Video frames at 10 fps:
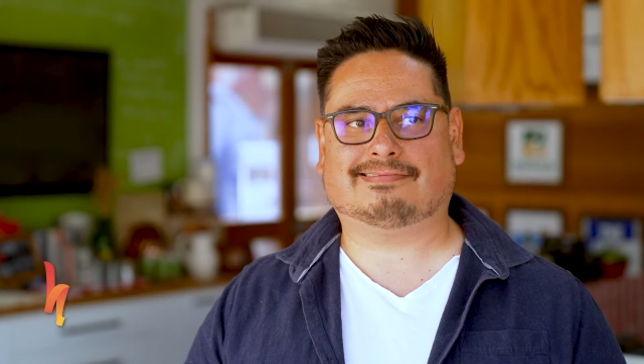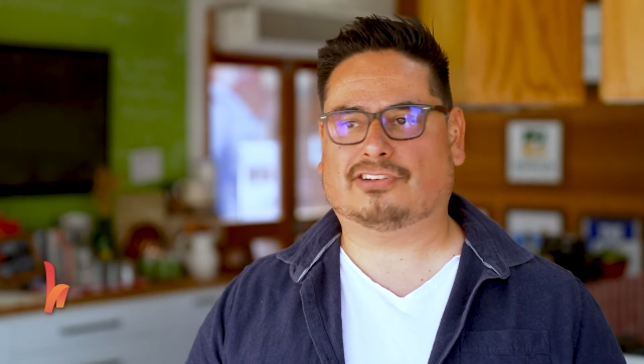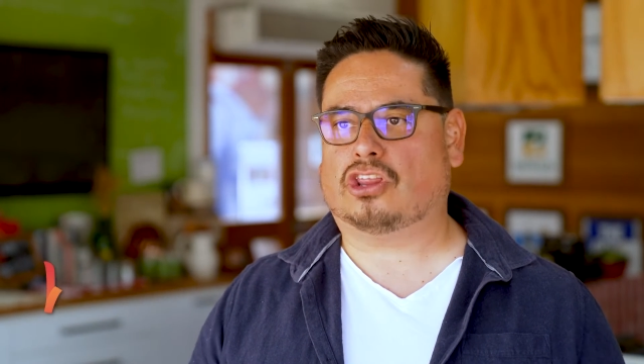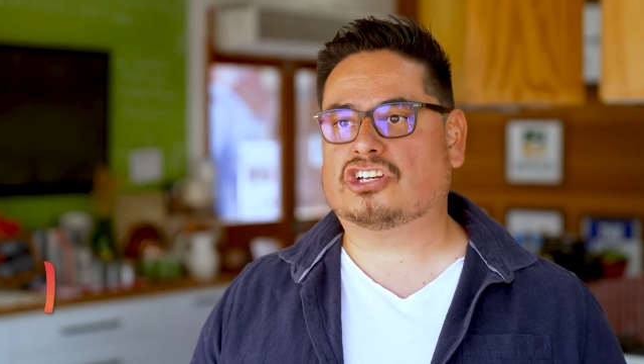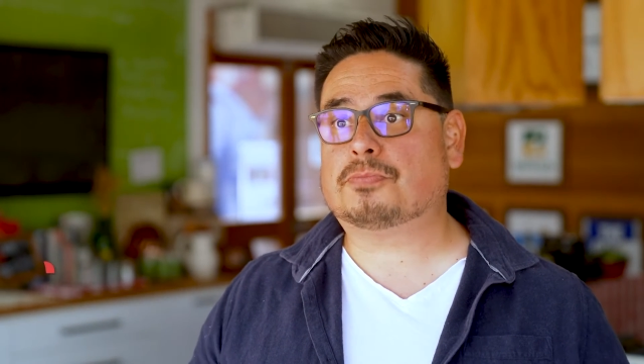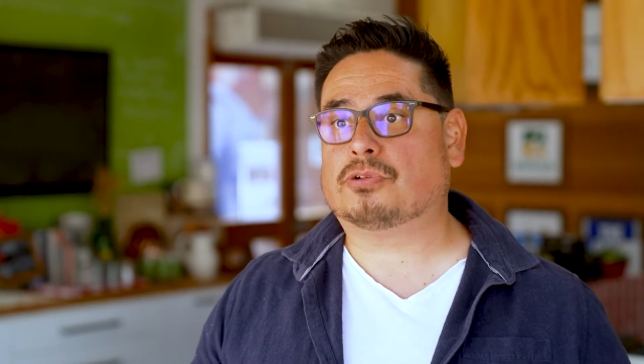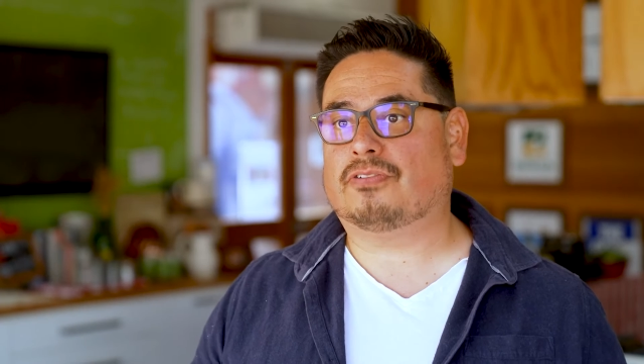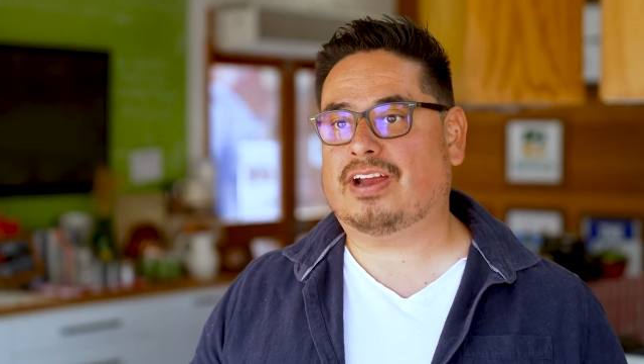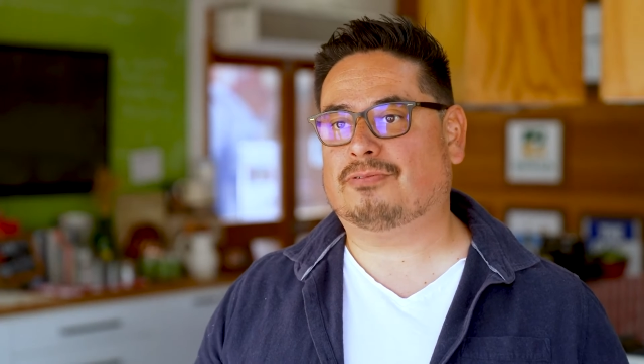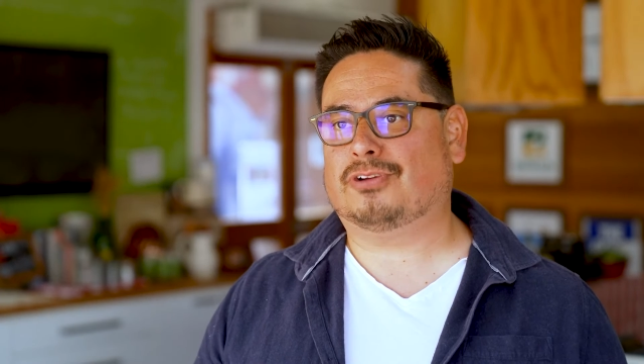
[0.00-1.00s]
knowledgeable
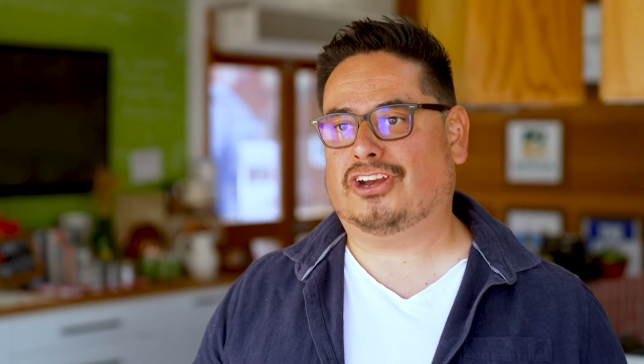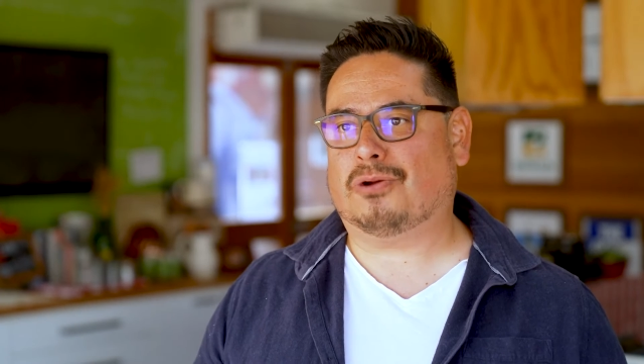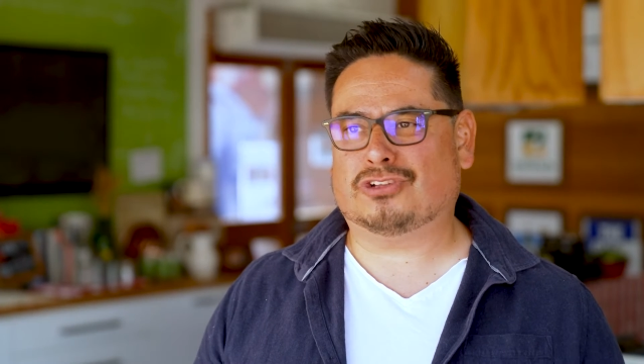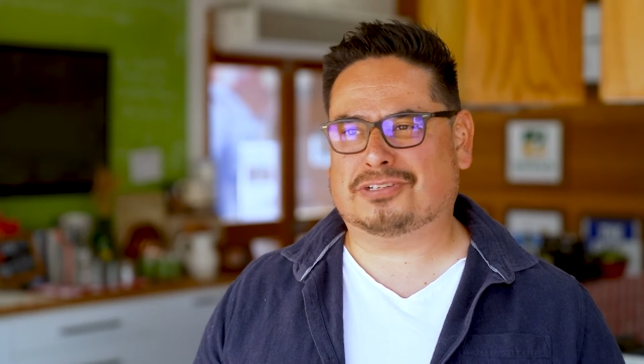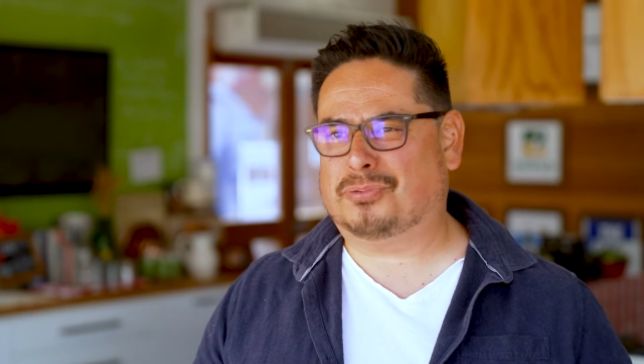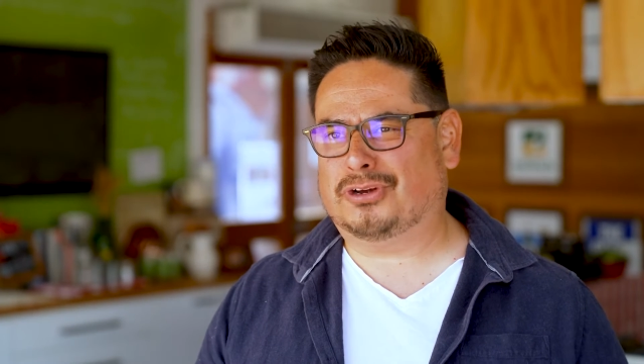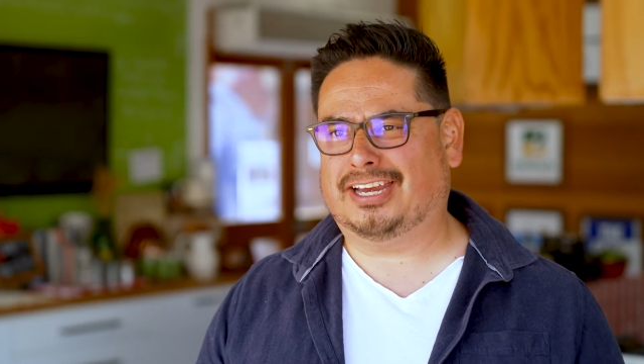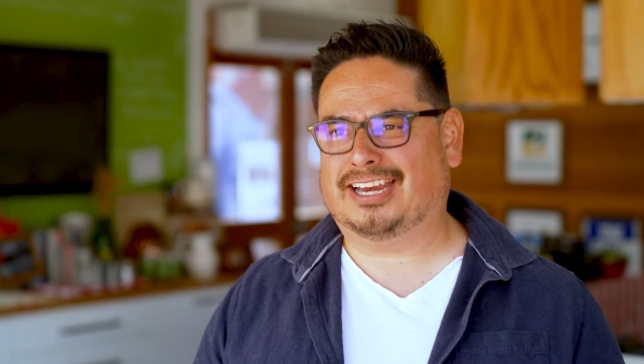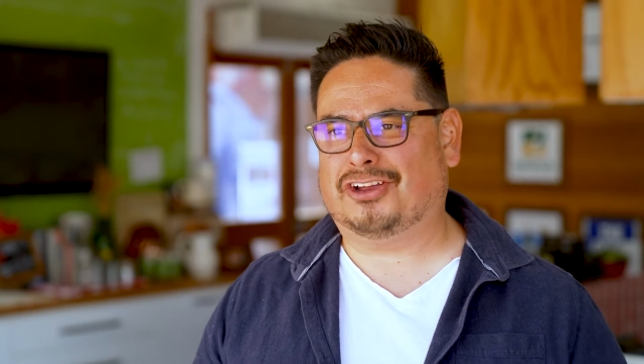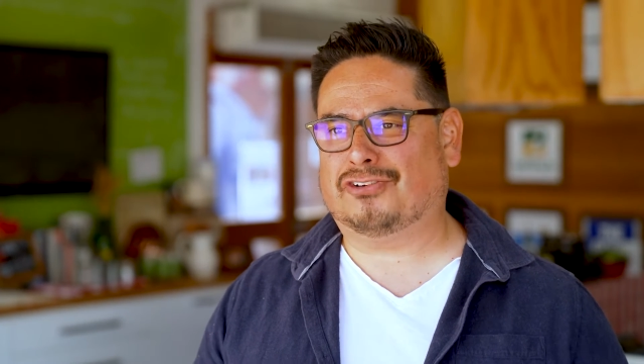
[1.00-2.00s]
around, you know, what to put in
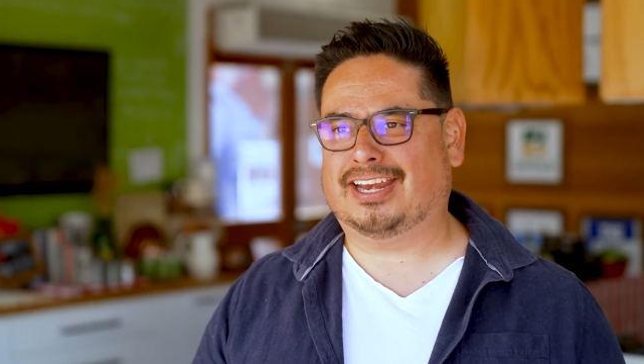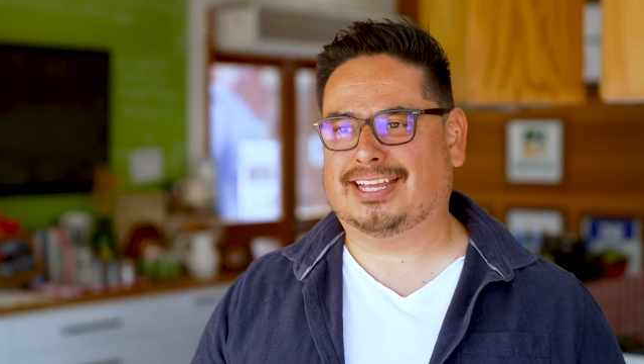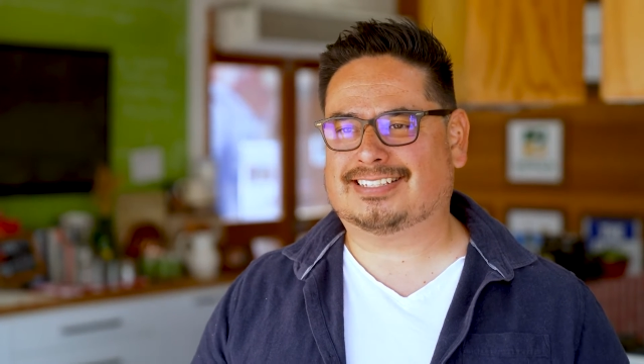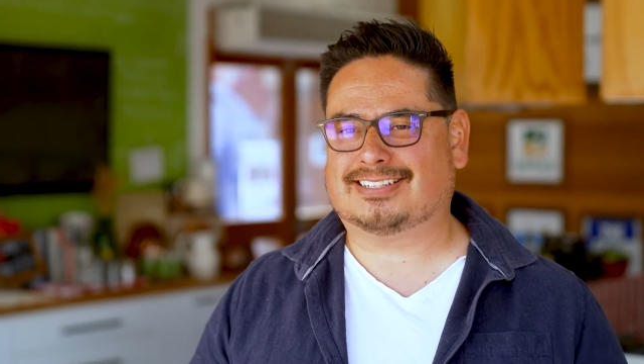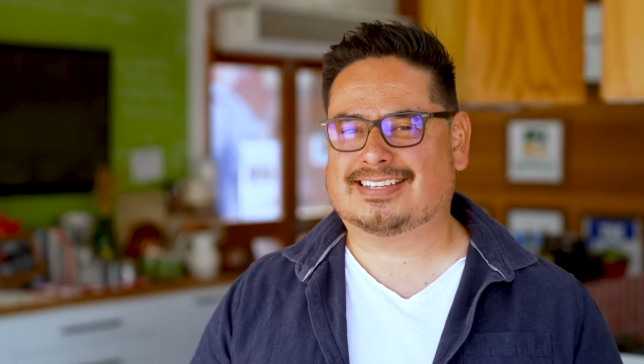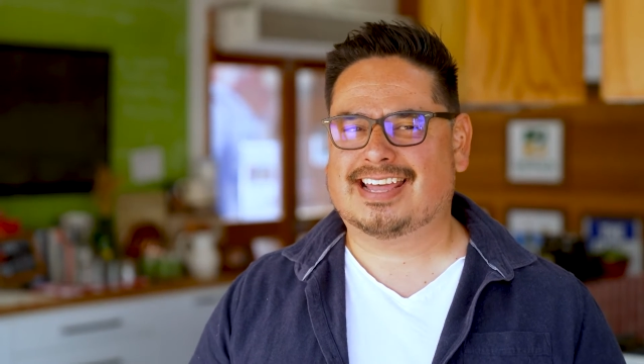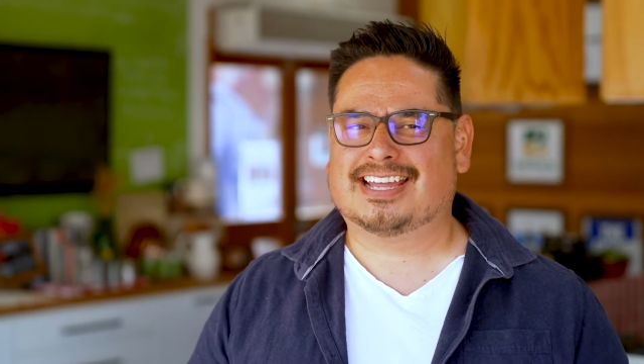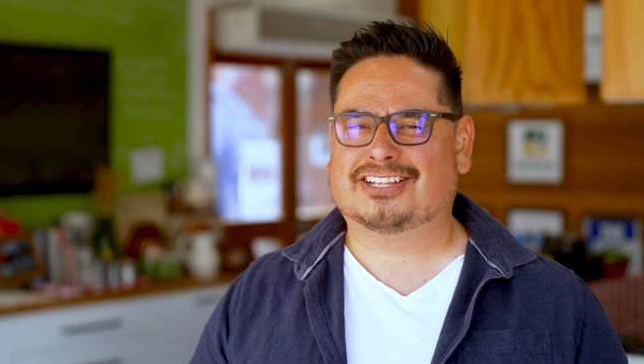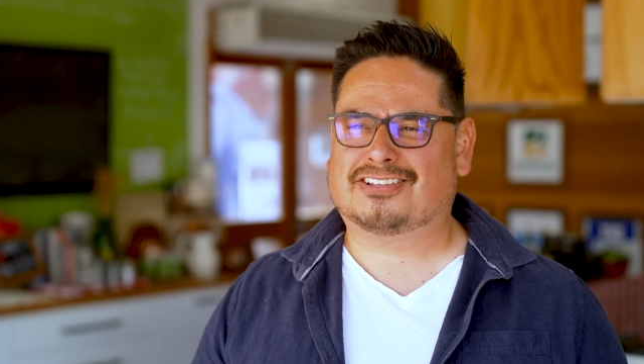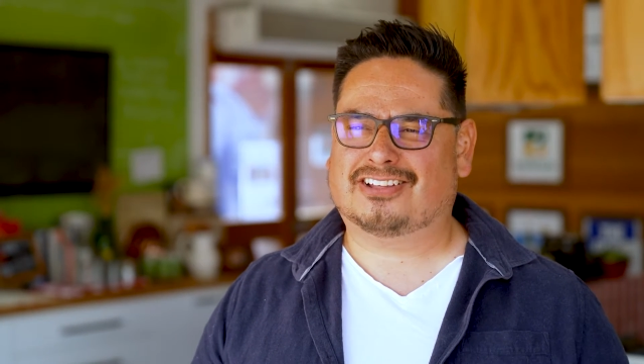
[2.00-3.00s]
ingredients, because
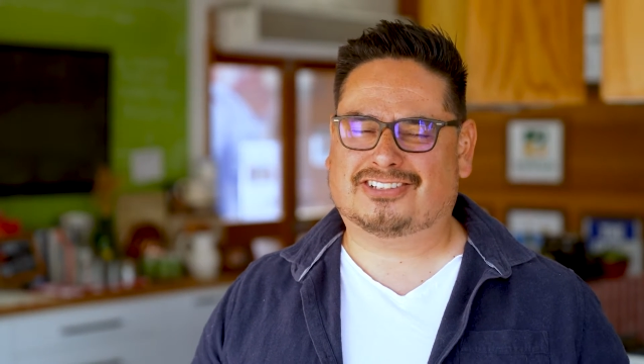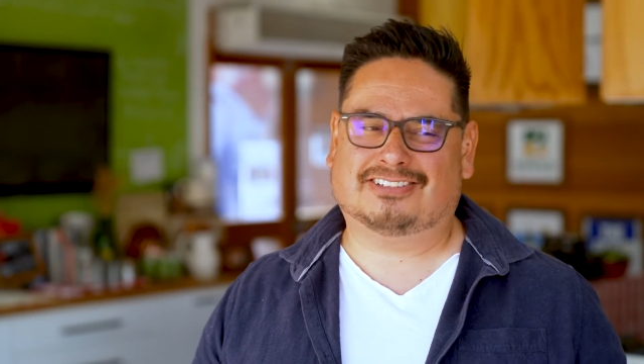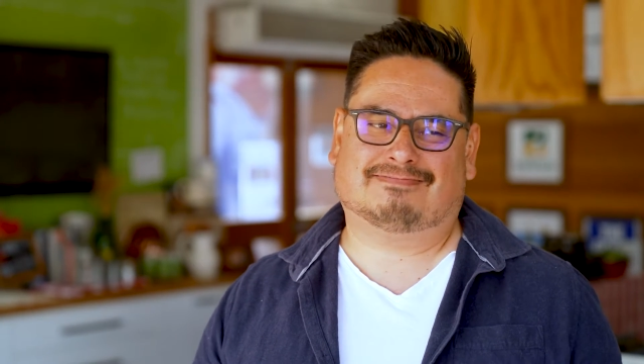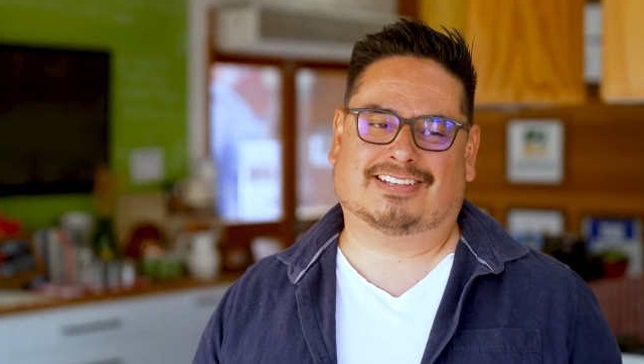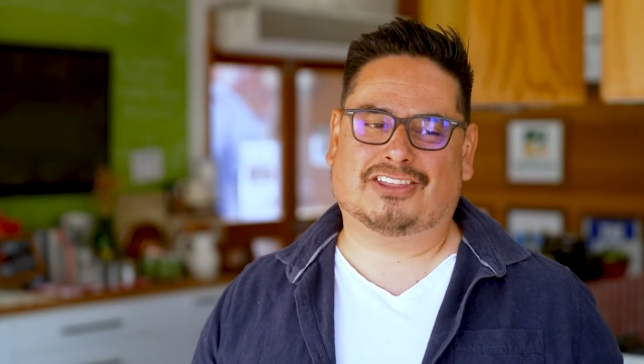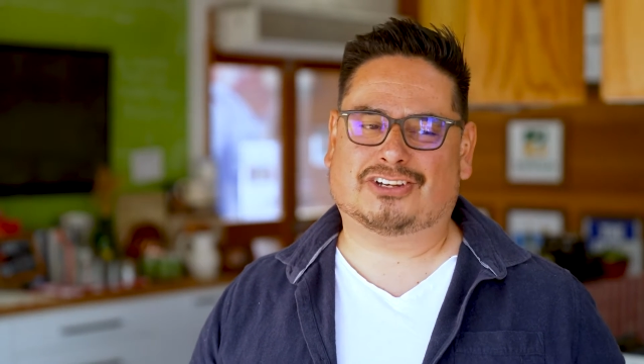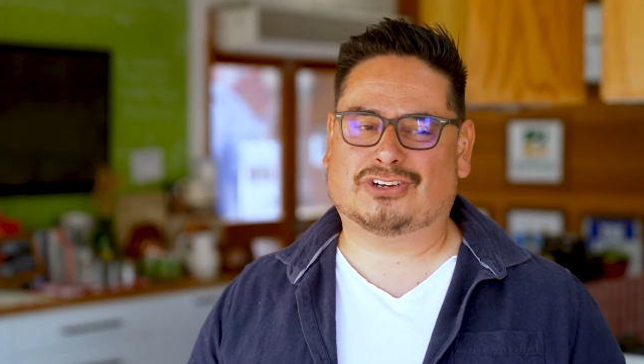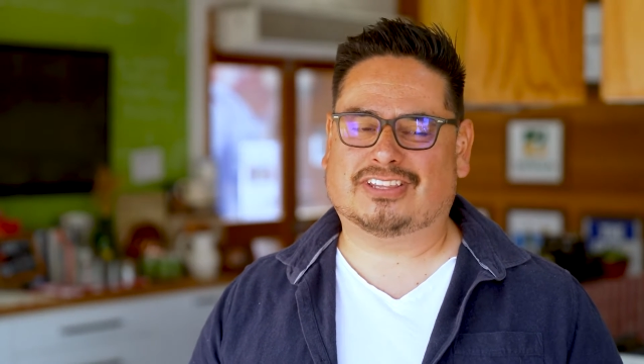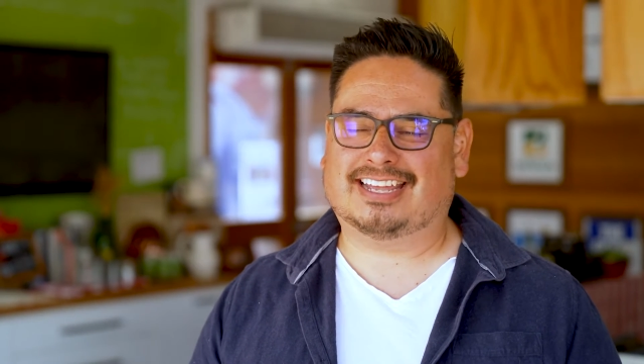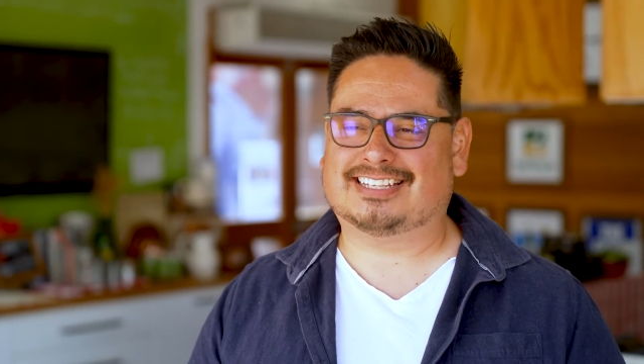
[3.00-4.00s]
to tell you the
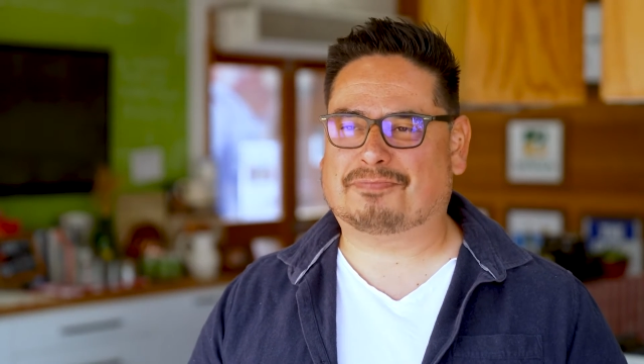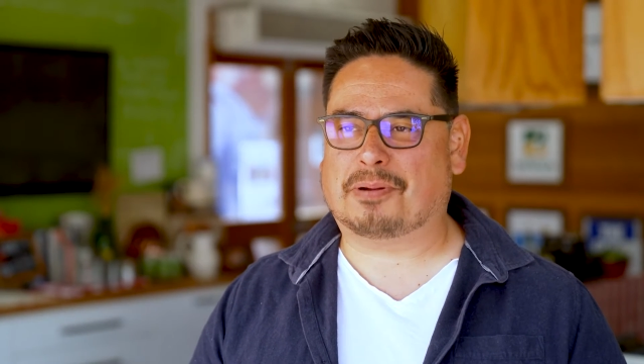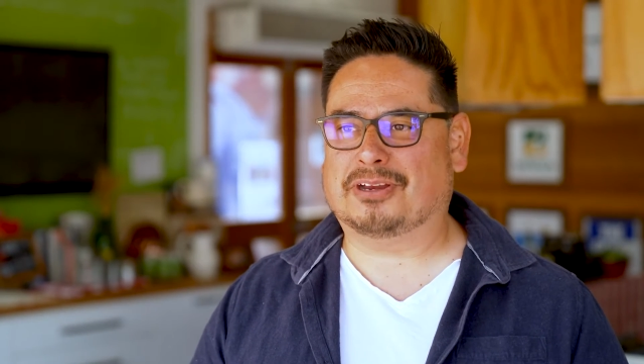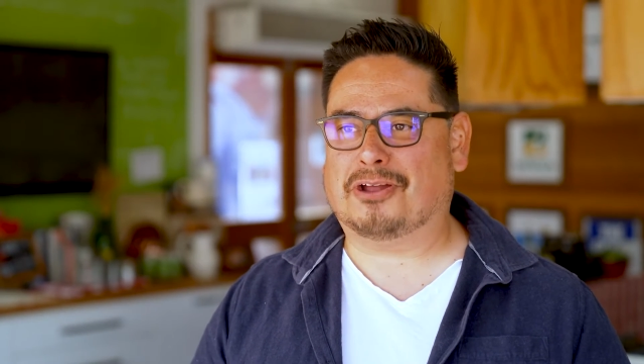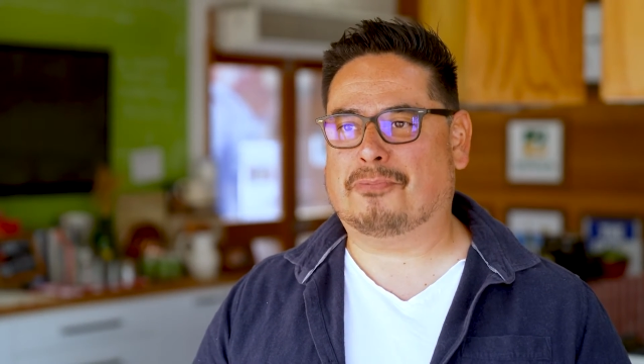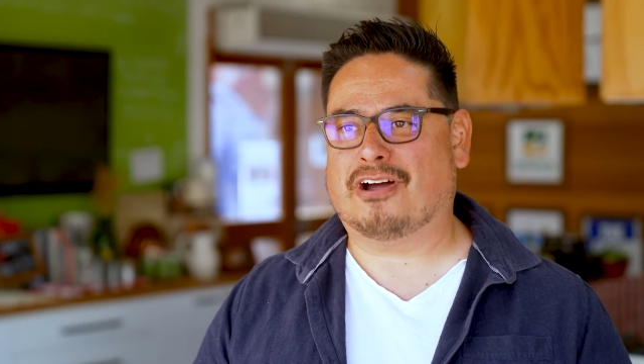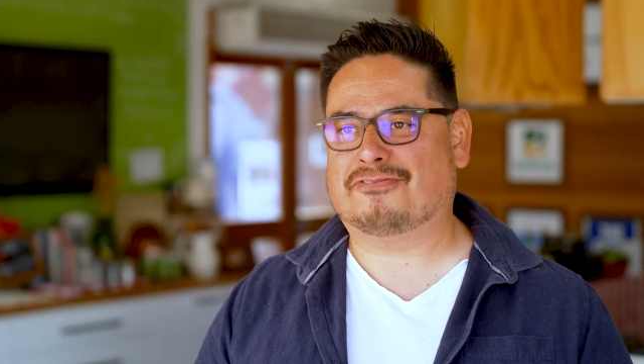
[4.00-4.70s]
truth, it's probably not my